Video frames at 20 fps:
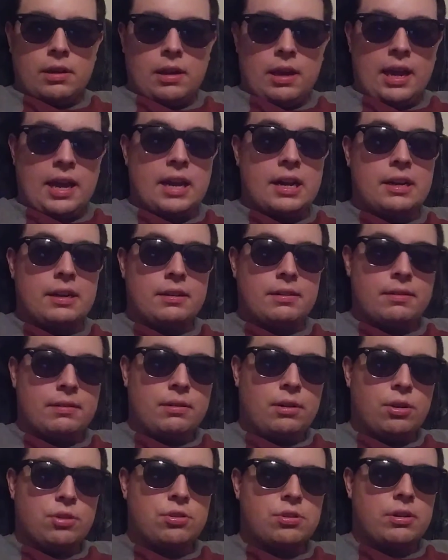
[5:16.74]
And
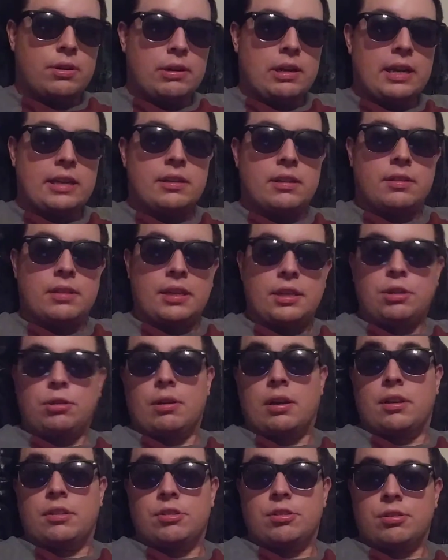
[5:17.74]
also, I'd like to thank you
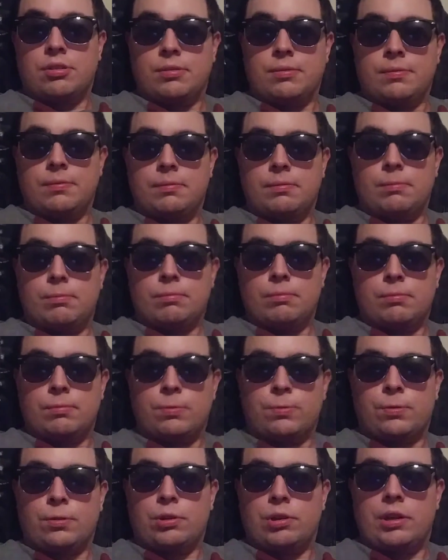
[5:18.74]
guys
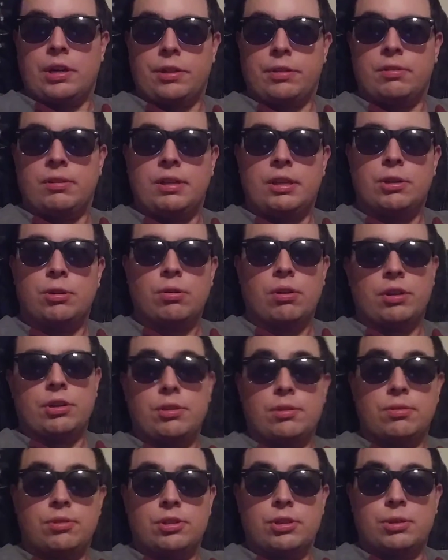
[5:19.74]
for another year on
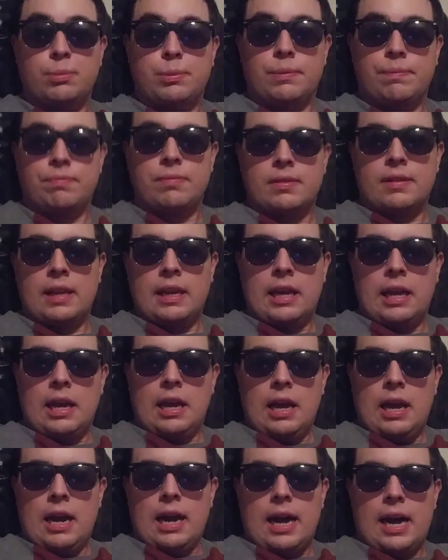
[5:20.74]
YouTube.
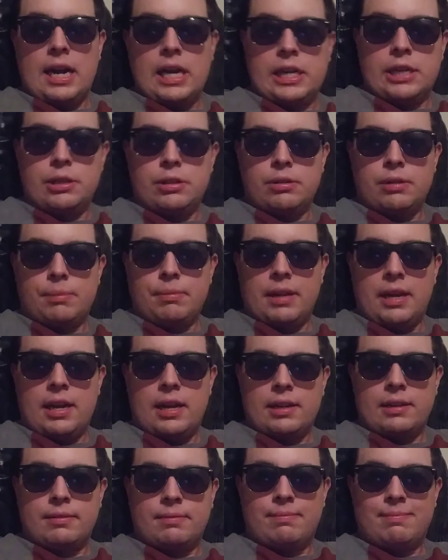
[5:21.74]
I know I'm
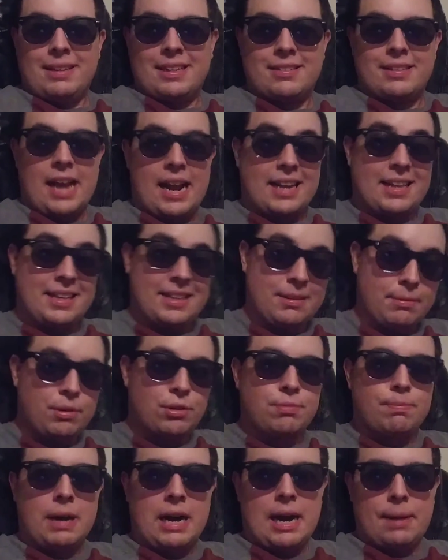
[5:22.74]
not exactly the
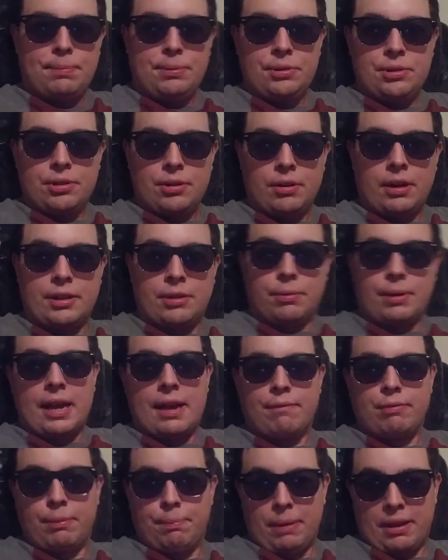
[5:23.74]
most popular. I don't
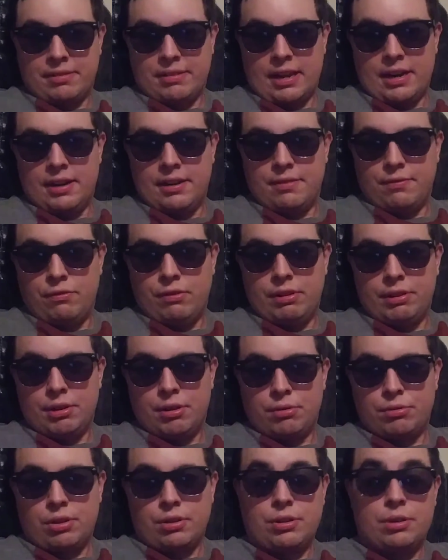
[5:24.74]
have the best edited
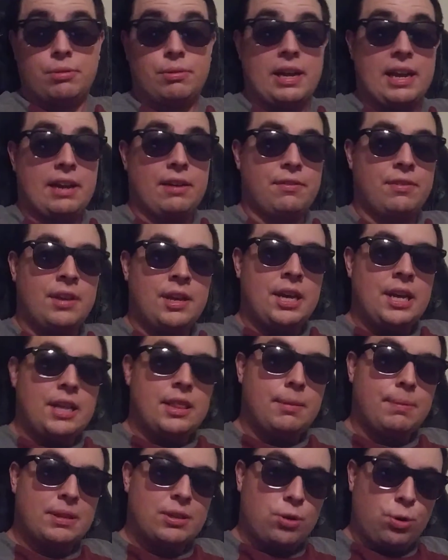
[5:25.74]
videos. I don't have
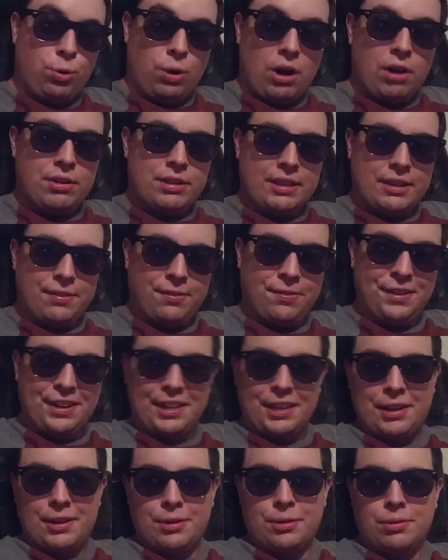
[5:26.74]
the best quality of
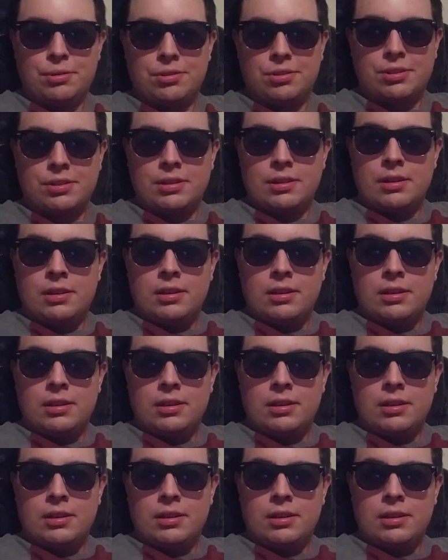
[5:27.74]
videos.